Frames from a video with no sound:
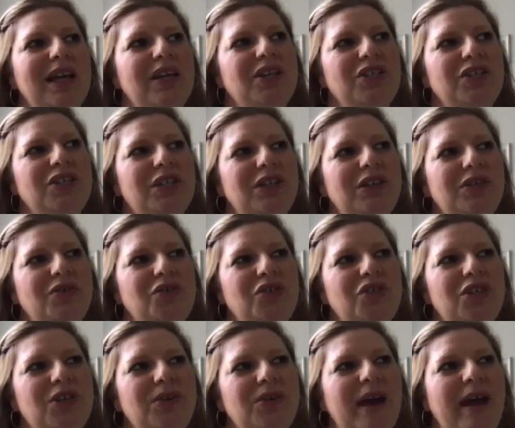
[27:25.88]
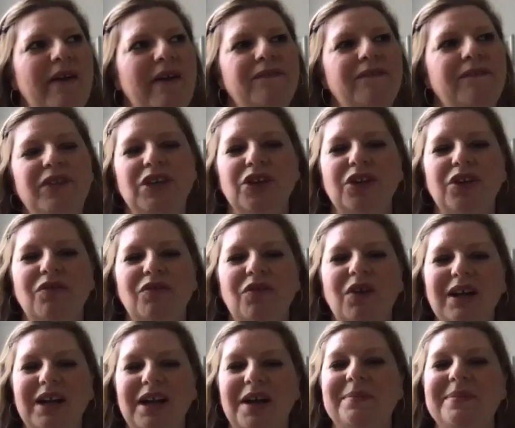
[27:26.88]
Do you have fear of
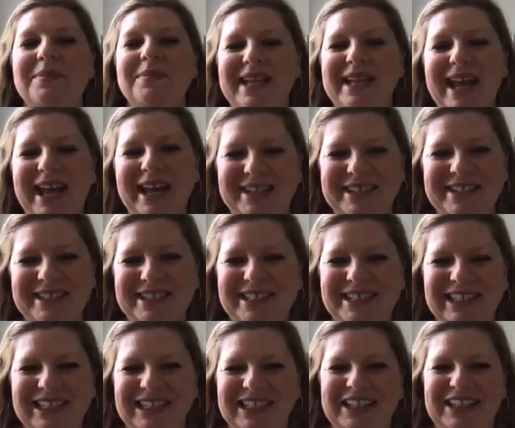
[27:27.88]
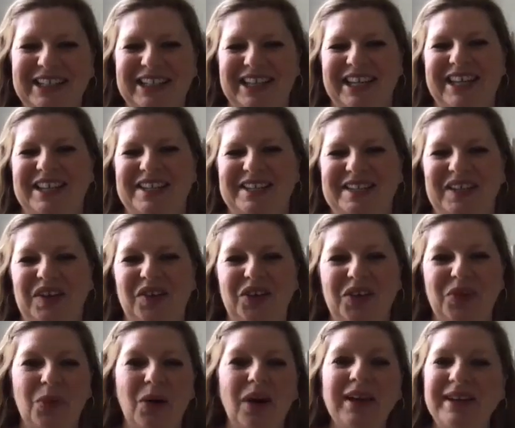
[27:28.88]
what comes next? So you
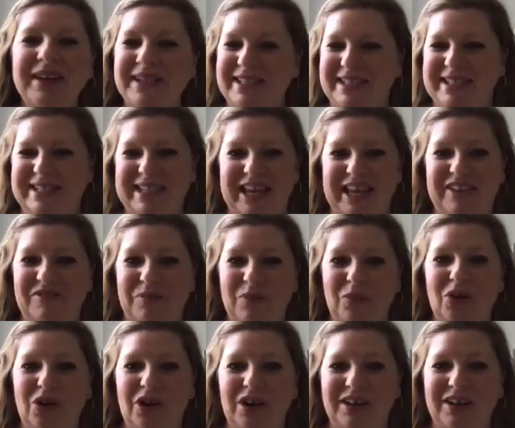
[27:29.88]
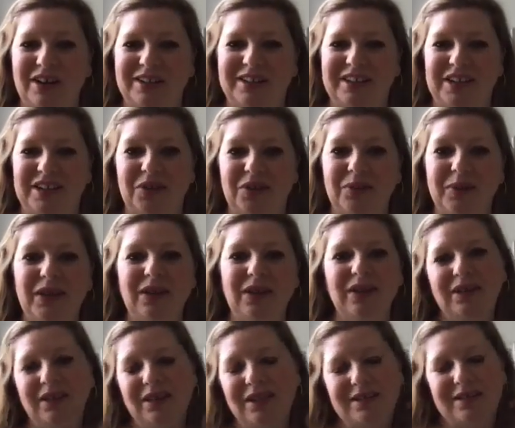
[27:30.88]
wanting to save more,
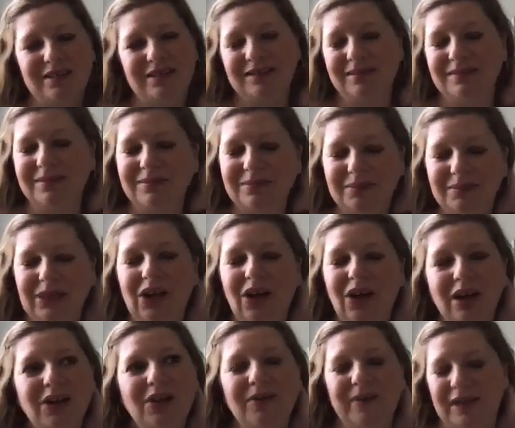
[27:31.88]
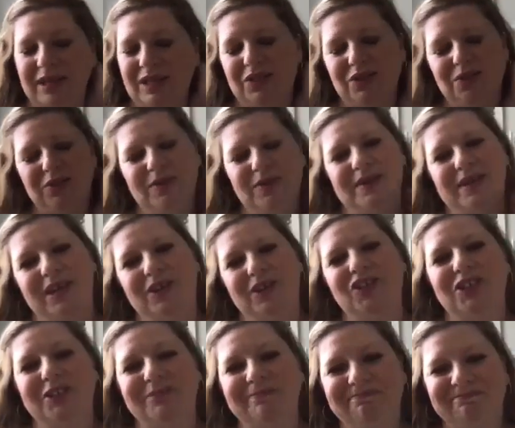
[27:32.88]
we are going into
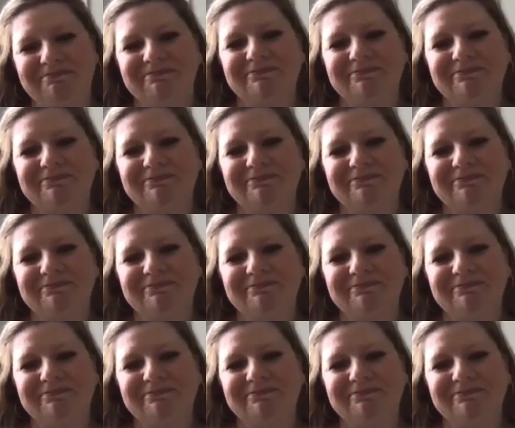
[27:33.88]
recession.